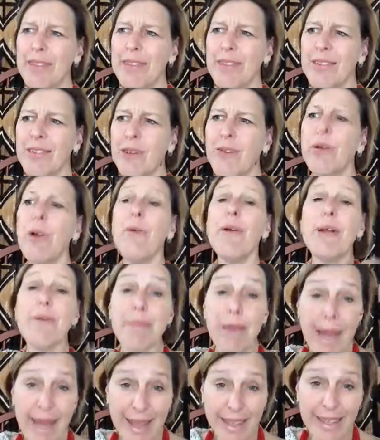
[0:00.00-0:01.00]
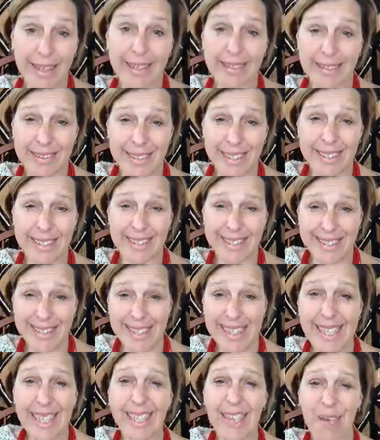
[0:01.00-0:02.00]
So going back and
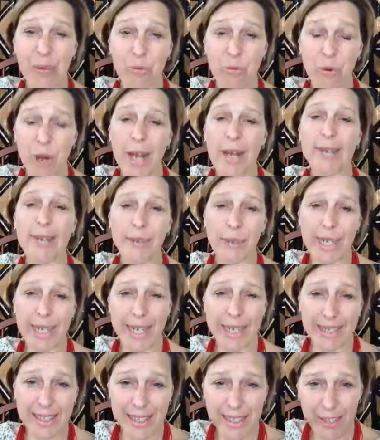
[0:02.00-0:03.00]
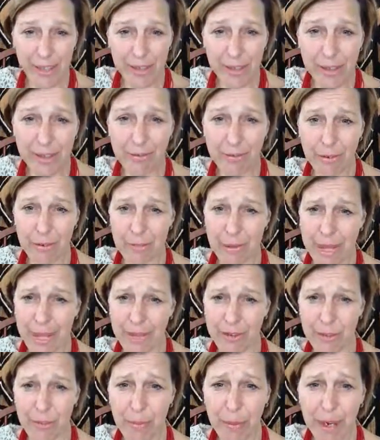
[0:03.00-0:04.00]
seeing what we can learn from
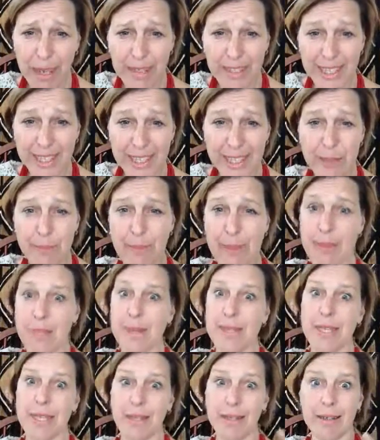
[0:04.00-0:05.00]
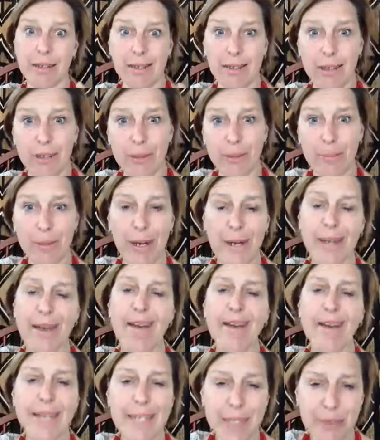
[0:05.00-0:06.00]
past projects, maybe the
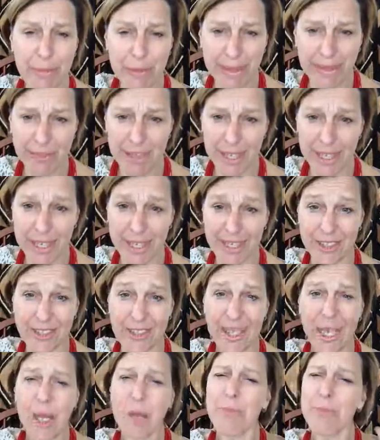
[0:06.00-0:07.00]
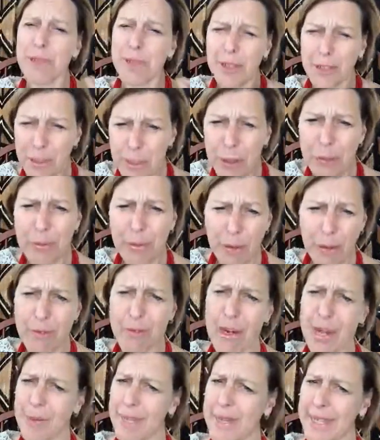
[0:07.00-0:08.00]
priorities may have changed, but good
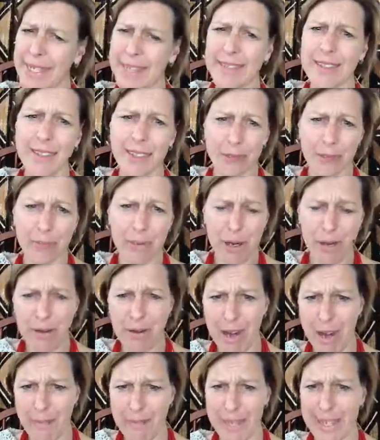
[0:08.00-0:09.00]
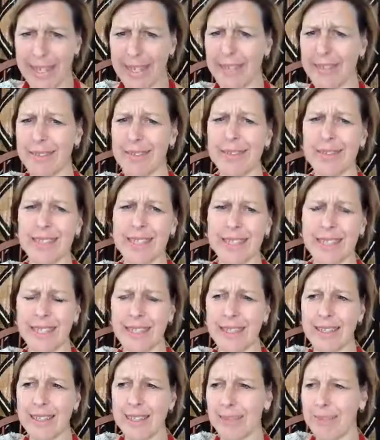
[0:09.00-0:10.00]
programming is good programming, and
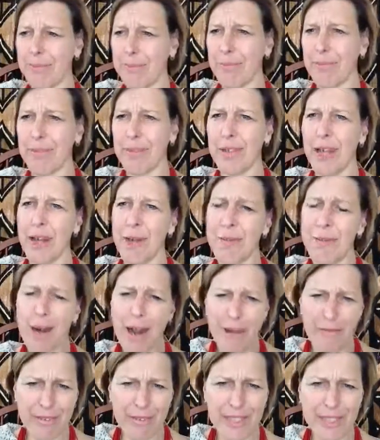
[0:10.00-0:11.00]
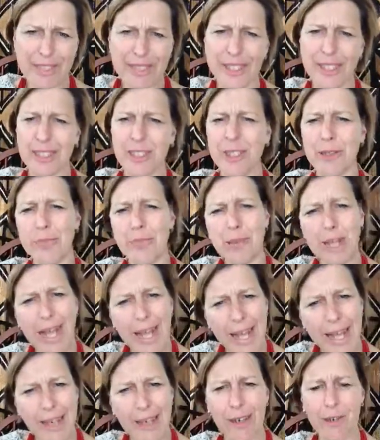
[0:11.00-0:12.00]
a nonprofit such as
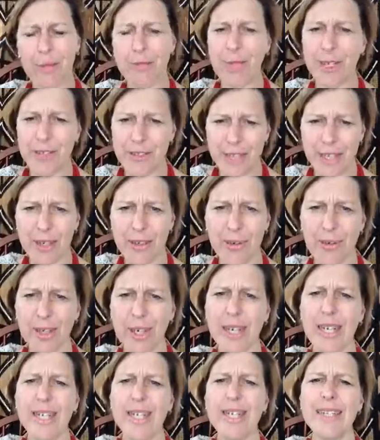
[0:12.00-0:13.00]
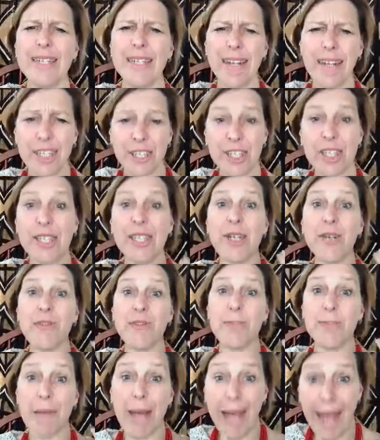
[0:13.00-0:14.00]
Plan or Mercy Corps that actually
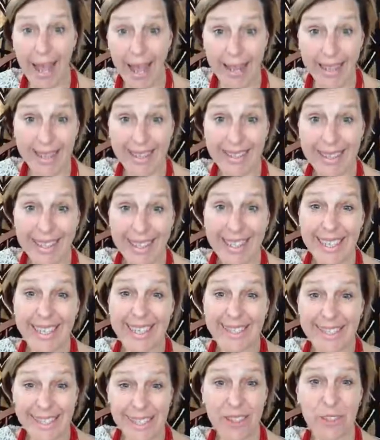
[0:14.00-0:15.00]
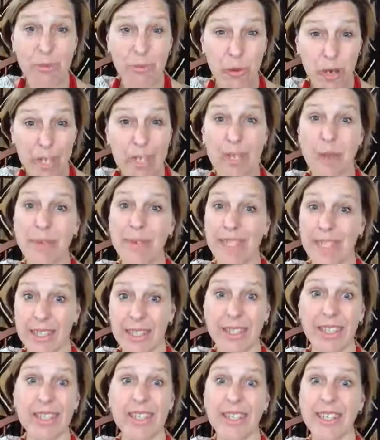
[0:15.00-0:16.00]
goes back and says, what can we
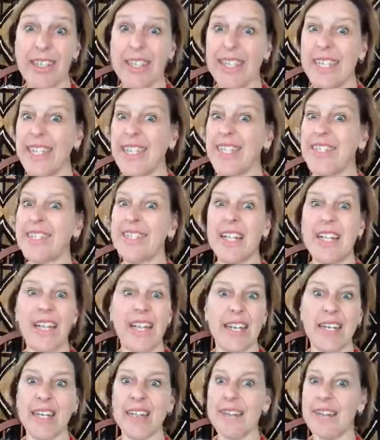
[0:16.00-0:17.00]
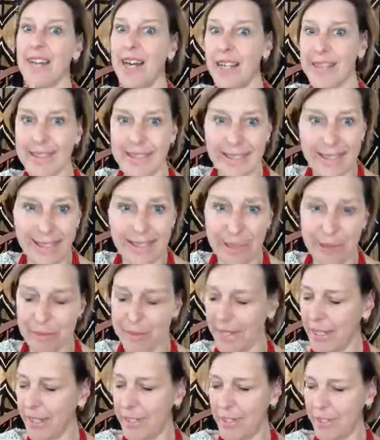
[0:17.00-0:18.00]
learn, is like a godsend to
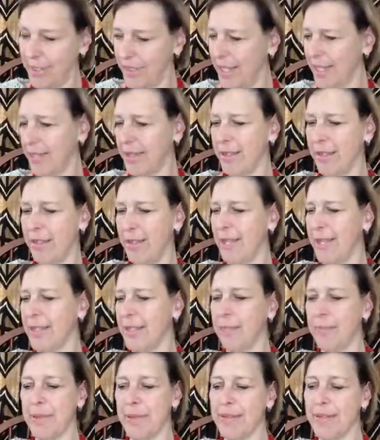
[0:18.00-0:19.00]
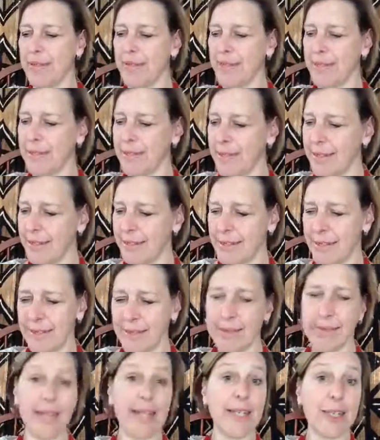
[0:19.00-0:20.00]
me. I just think they're like the best things in
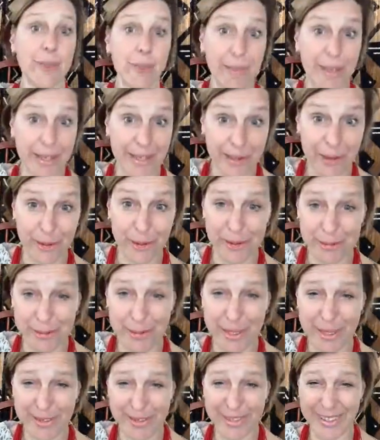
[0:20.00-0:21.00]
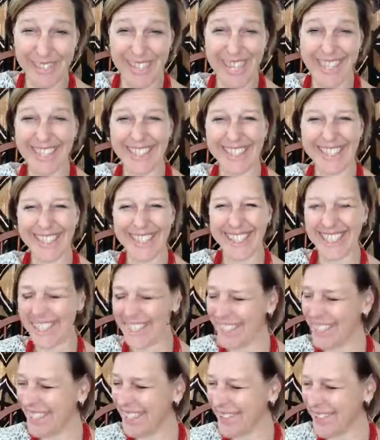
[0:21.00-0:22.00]
sliced bread, or whatever analogy you'd
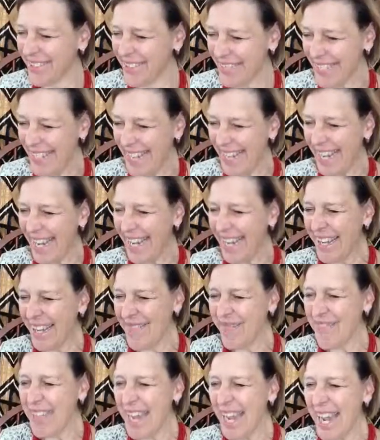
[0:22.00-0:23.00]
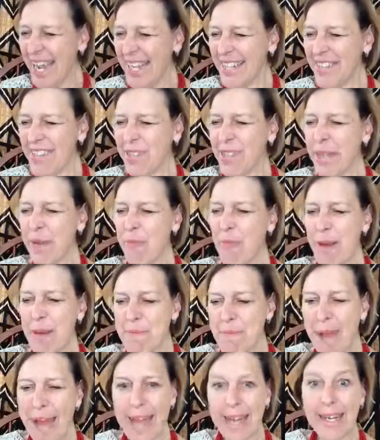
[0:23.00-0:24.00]
like to use. And so they
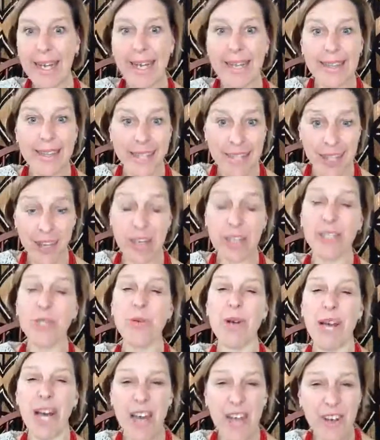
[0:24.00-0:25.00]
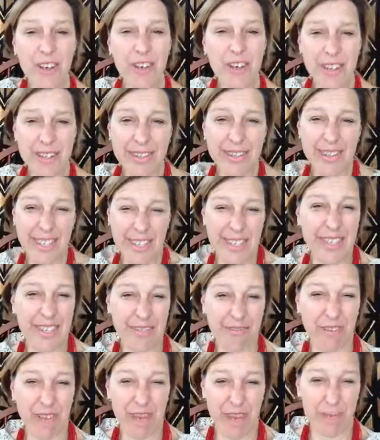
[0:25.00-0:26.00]
went back and they talked to
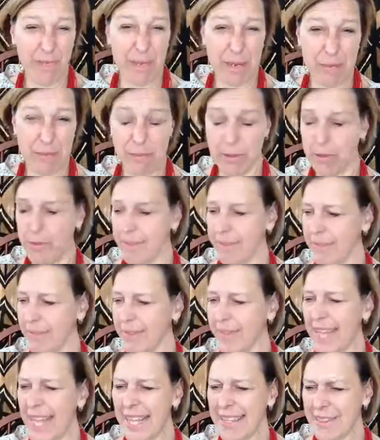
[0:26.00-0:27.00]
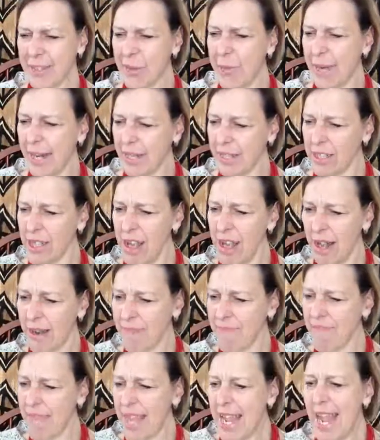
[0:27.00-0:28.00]
165 people. That's quite a lot.
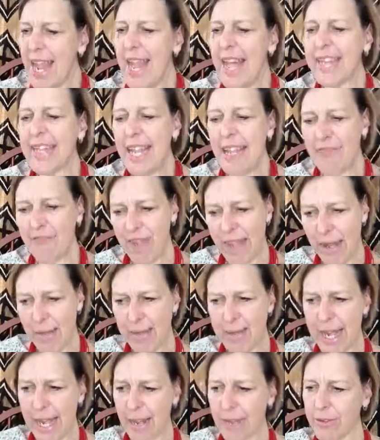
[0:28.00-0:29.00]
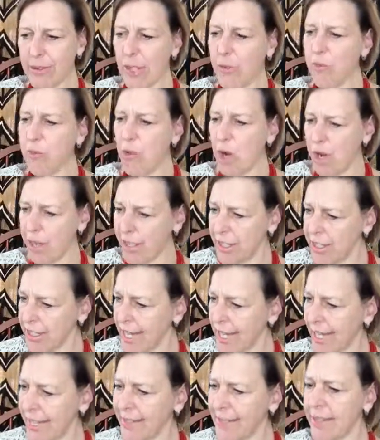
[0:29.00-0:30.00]
And they found out that water
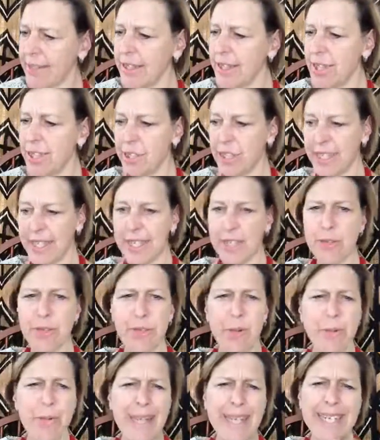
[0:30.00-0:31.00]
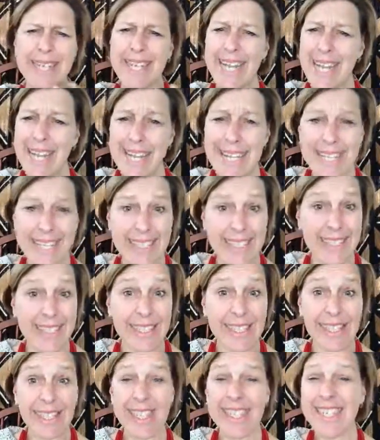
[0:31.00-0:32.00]
tanks and latrines were maintained
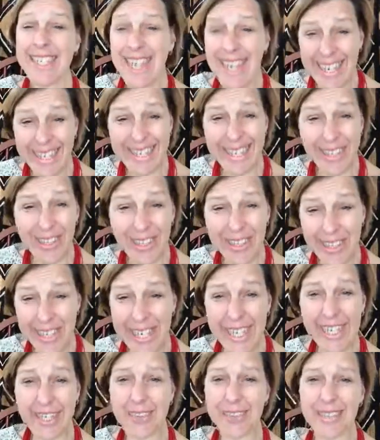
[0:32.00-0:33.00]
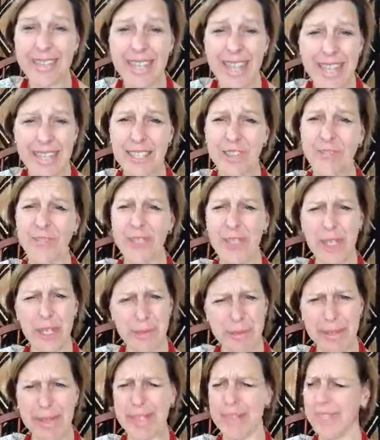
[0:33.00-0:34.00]
9 years later. That's
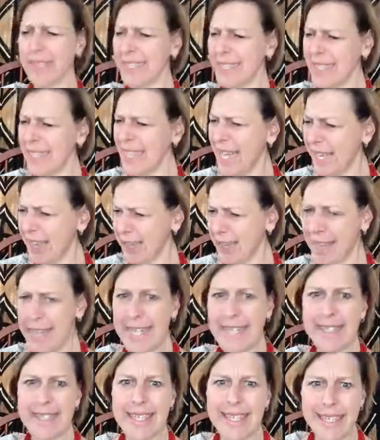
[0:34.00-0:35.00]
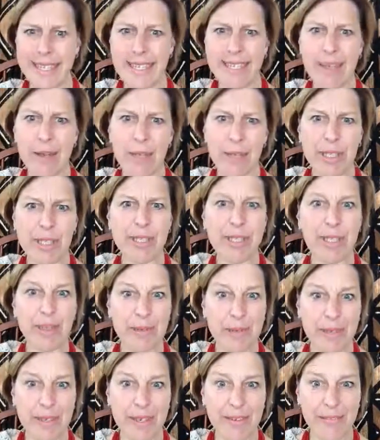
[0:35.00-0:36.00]
phenomenal. Isn't that great? This is how much the
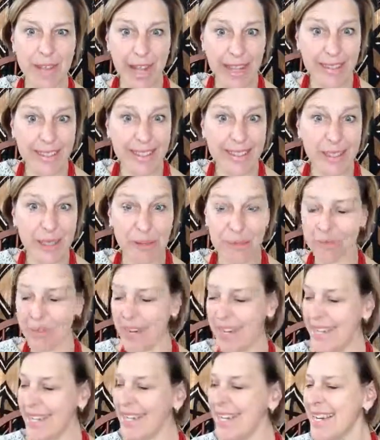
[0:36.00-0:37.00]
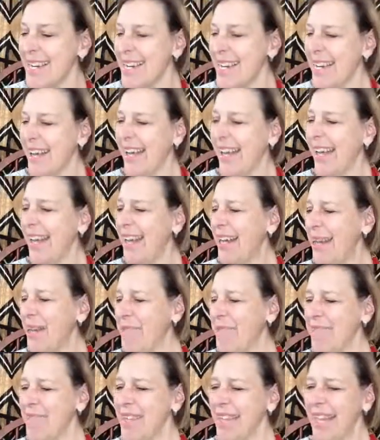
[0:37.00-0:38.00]
community valued them, right?
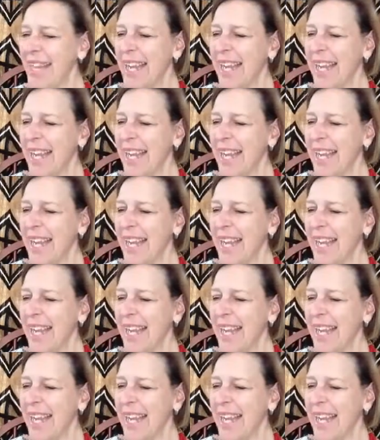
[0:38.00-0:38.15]
And